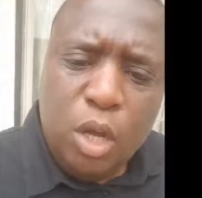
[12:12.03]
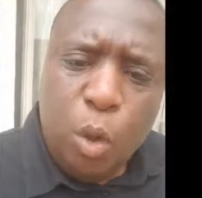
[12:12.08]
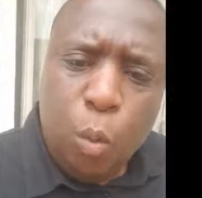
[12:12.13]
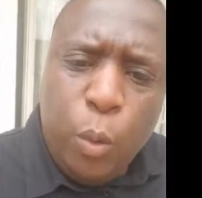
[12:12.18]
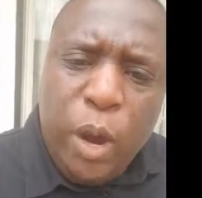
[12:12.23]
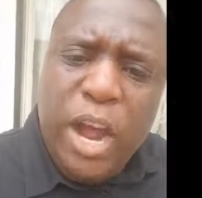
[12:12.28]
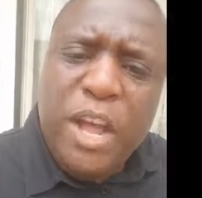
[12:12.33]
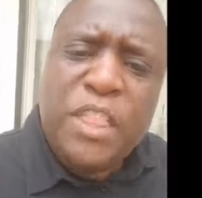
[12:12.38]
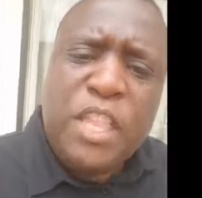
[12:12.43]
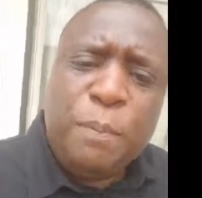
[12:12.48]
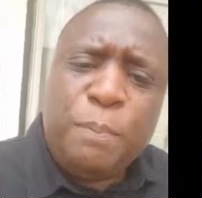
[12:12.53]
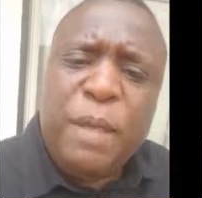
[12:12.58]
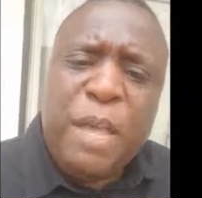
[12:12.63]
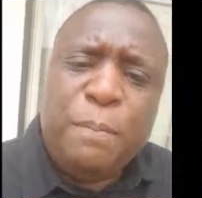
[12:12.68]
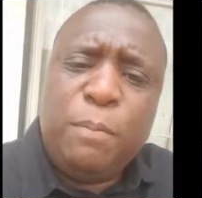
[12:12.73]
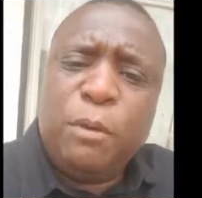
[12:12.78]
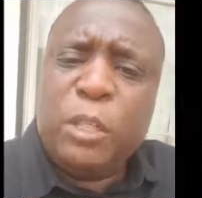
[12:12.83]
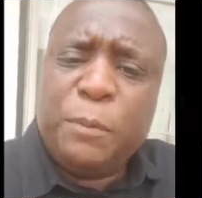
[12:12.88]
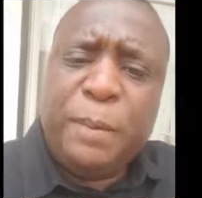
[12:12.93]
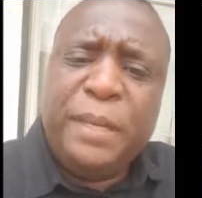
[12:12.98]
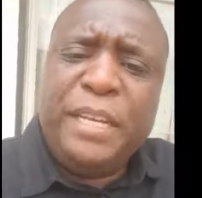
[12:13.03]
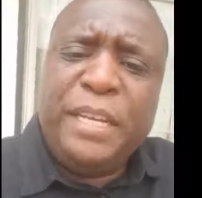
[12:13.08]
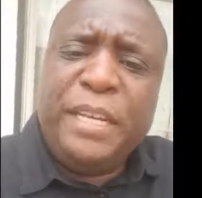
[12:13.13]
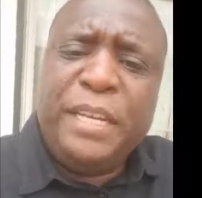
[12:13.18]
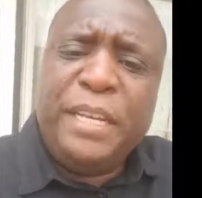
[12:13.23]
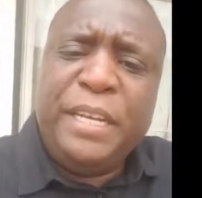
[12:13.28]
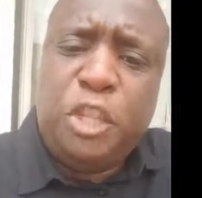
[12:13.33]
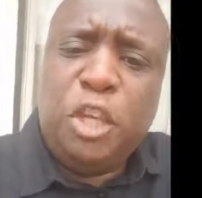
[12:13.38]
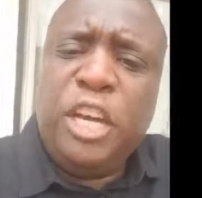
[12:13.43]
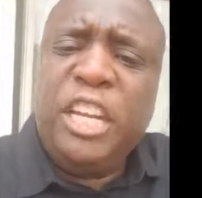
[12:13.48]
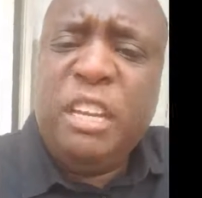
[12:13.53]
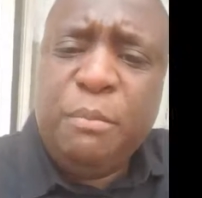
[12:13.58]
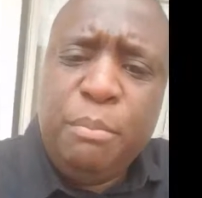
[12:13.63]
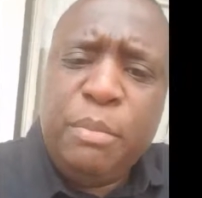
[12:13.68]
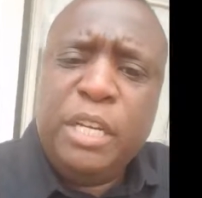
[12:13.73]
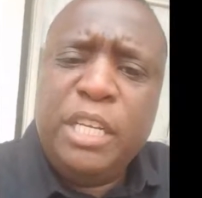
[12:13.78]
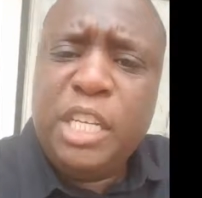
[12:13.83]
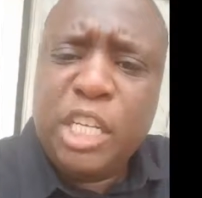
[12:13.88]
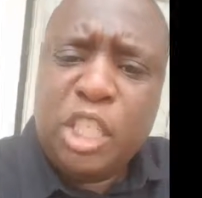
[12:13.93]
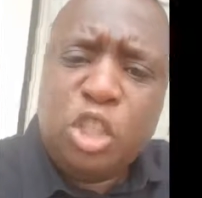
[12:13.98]
we're the people spending $30
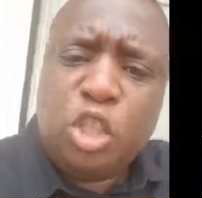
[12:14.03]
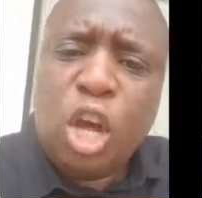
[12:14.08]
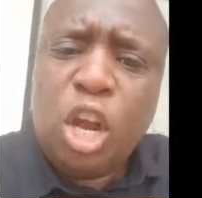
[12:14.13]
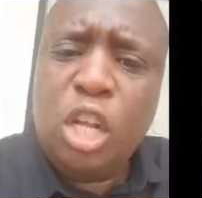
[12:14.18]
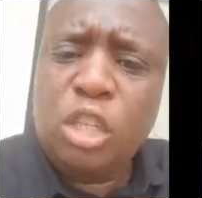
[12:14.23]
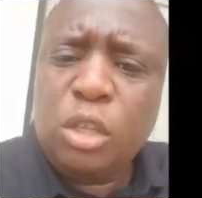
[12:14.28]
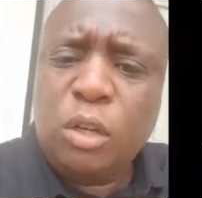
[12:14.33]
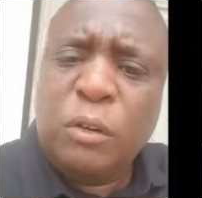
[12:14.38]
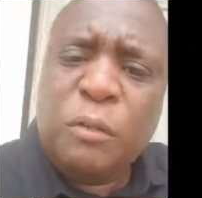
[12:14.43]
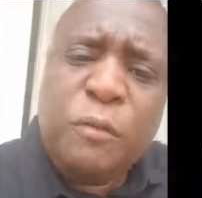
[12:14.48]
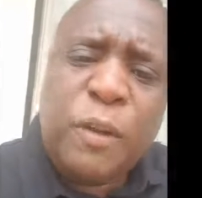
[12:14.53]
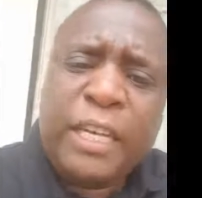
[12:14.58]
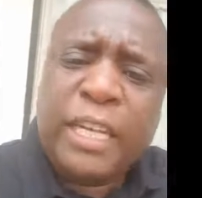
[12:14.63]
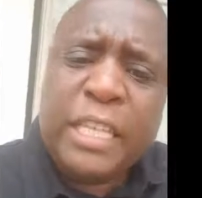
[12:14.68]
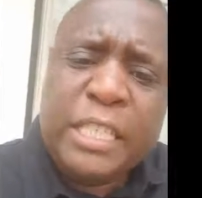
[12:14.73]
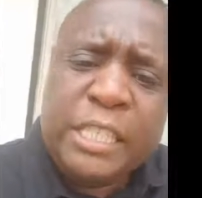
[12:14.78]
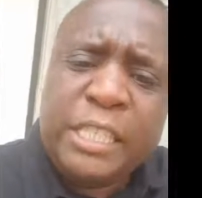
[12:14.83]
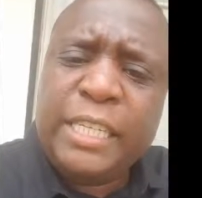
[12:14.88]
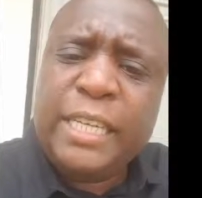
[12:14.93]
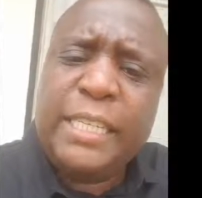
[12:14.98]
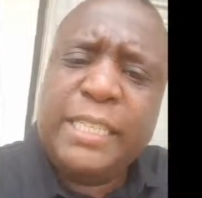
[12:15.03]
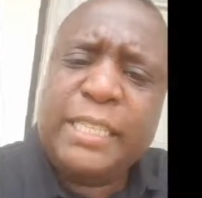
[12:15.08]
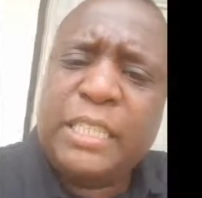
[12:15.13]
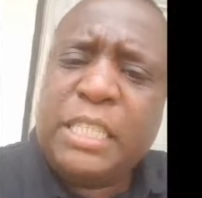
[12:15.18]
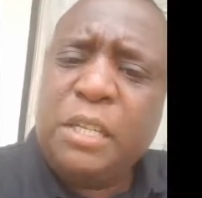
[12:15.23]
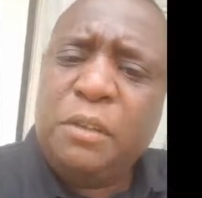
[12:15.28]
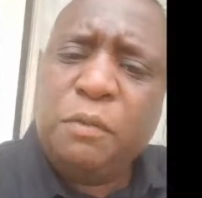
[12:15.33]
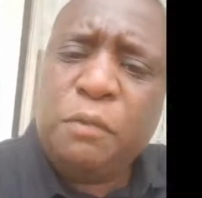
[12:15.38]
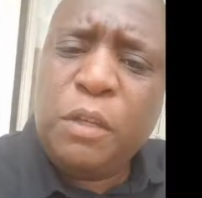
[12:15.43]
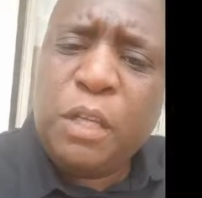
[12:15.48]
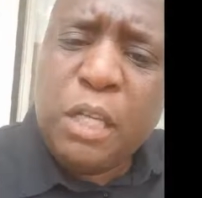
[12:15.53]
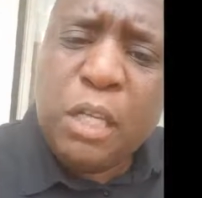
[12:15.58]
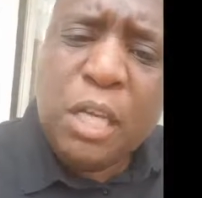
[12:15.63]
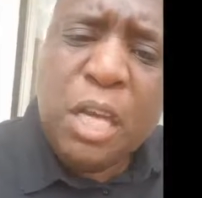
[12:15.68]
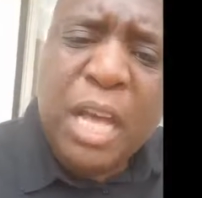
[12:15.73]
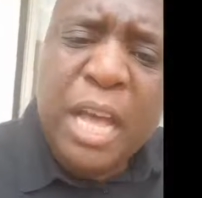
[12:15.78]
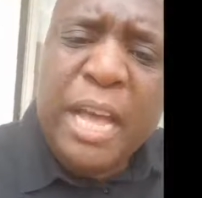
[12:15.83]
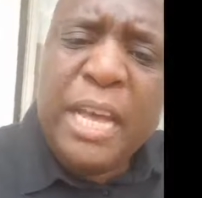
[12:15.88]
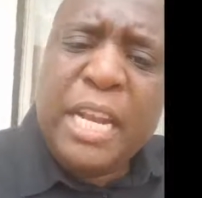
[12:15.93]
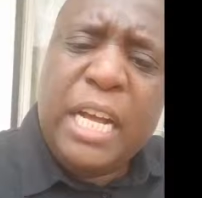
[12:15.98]
million on fucking DSTV
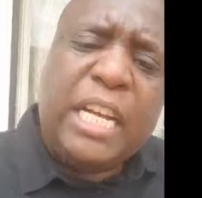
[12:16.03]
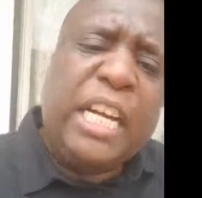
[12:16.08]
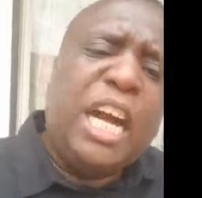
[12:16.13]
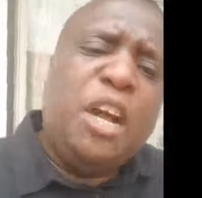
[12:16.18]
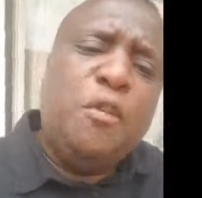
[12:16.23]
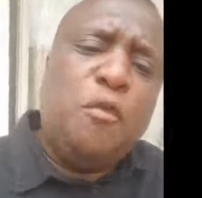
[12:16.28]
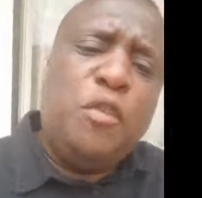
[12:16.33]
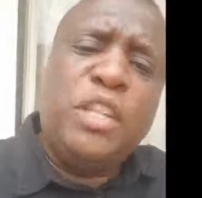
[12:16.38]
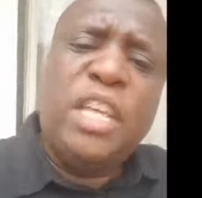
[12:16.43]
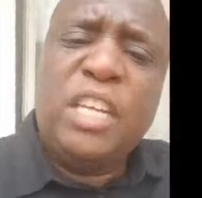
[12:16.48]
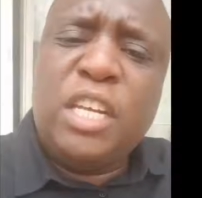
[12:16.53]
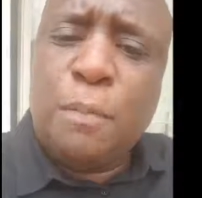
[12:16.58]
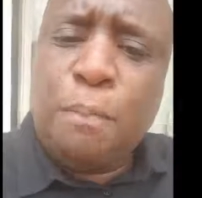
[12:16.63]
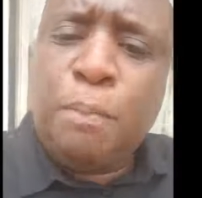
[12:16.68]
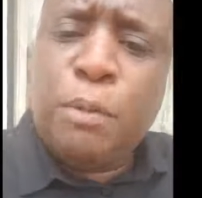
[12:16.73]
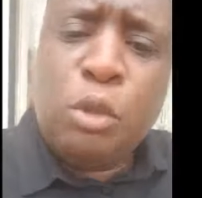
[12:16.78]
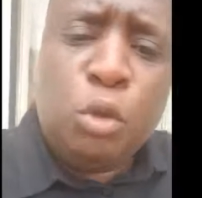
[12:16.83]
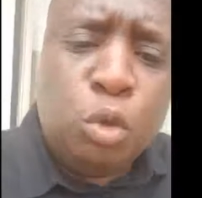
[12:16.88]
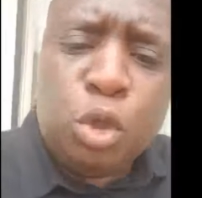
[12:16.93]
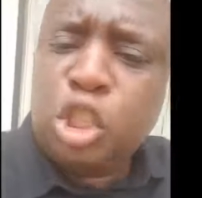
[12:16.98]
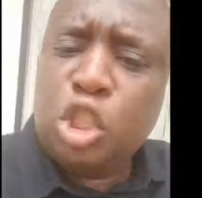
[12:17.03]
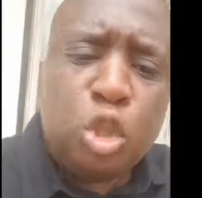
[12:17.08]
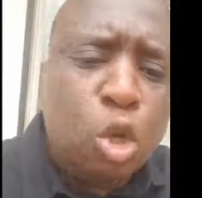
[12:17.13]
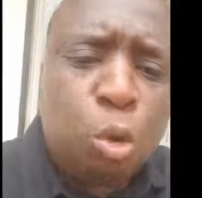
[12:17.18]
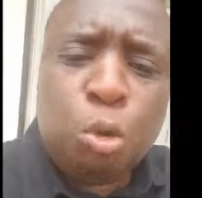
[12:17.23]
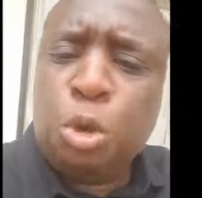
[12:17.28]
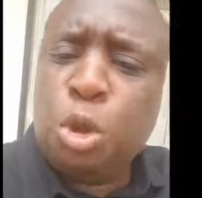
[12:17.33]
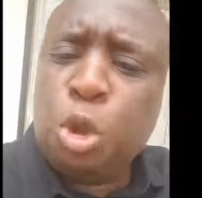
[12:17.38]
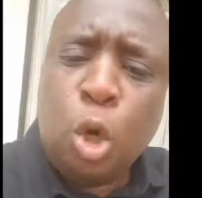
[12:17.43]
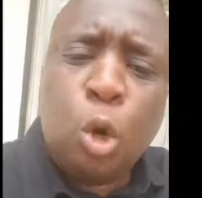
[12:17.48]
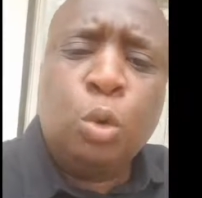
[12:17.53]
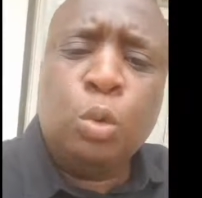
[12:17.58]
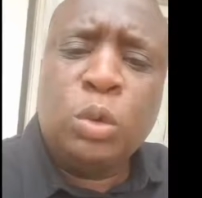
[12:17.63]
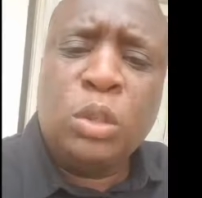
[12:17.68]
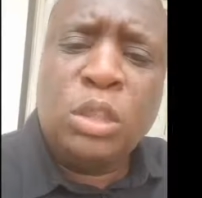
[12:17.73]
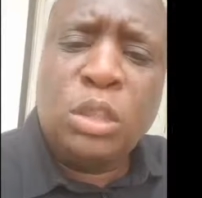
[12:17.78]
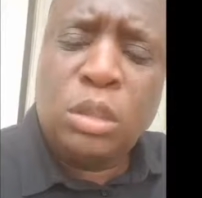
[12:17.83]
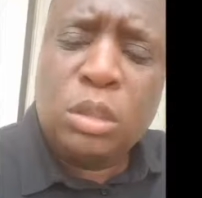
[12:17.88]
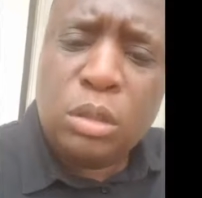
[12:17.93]
in a country that produces no shows.